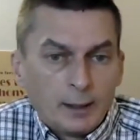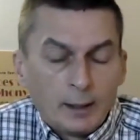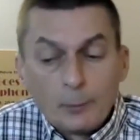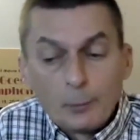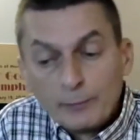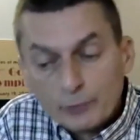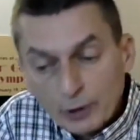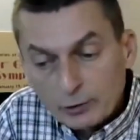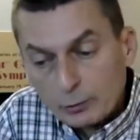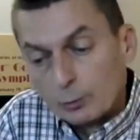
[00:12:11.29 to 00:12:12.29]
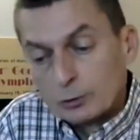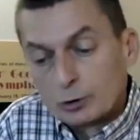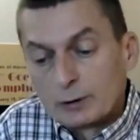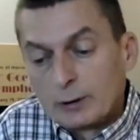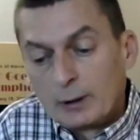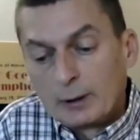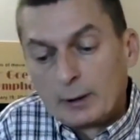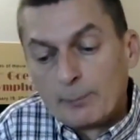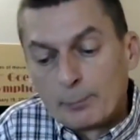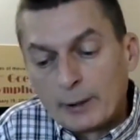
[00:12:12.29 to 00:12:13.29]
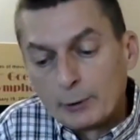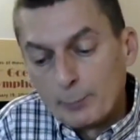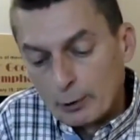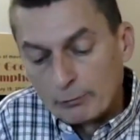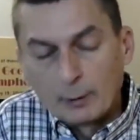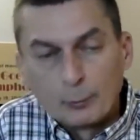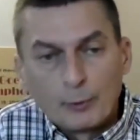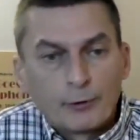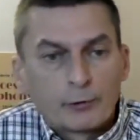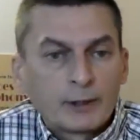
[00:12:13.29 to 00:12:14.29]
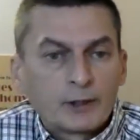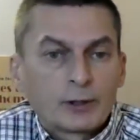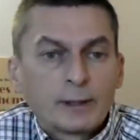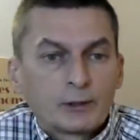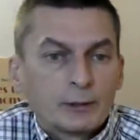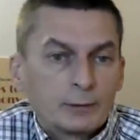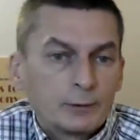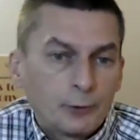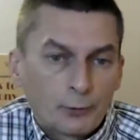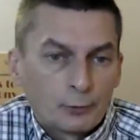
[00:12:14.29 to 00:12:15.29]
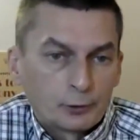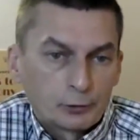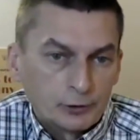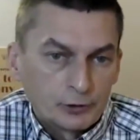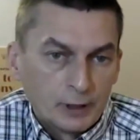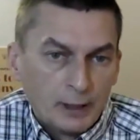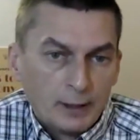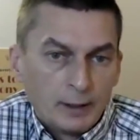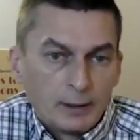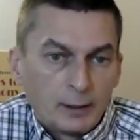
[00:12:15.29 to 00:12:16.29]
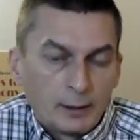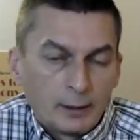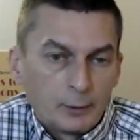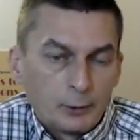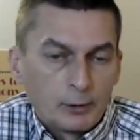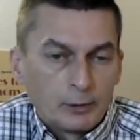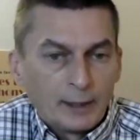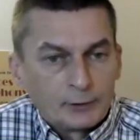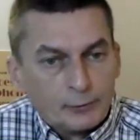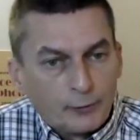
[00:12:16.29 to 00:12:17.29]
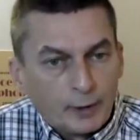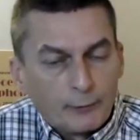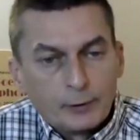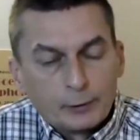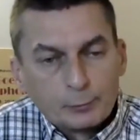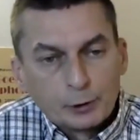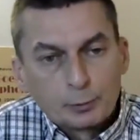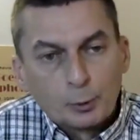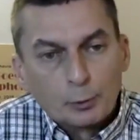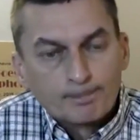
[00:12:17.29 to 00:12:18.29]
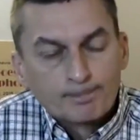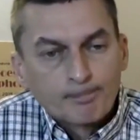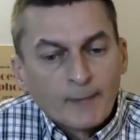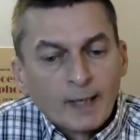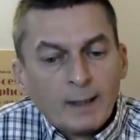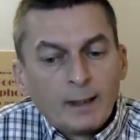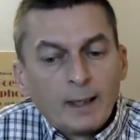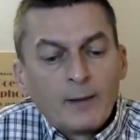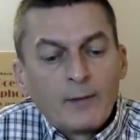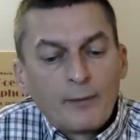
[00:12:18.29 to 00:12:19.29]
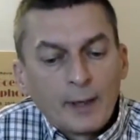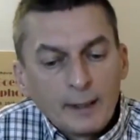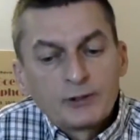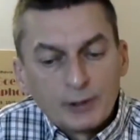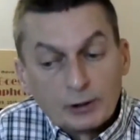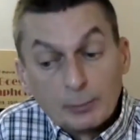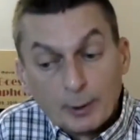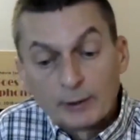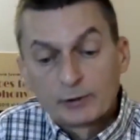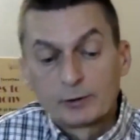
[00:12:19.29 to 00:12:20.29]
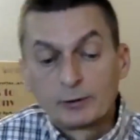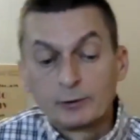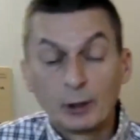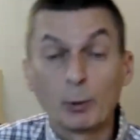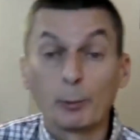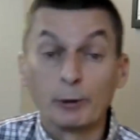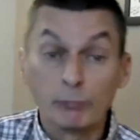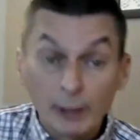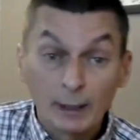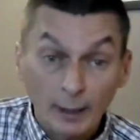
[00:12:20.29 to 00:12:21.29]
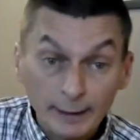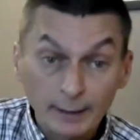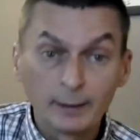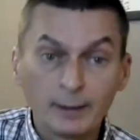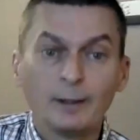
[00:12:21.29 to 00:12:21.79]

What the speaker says: We've just launched a brand new program with the Greater Connecticut Youth Orchestras, who are out in Fairfield and Bridgeport. And they said to us, you know what we'd really like?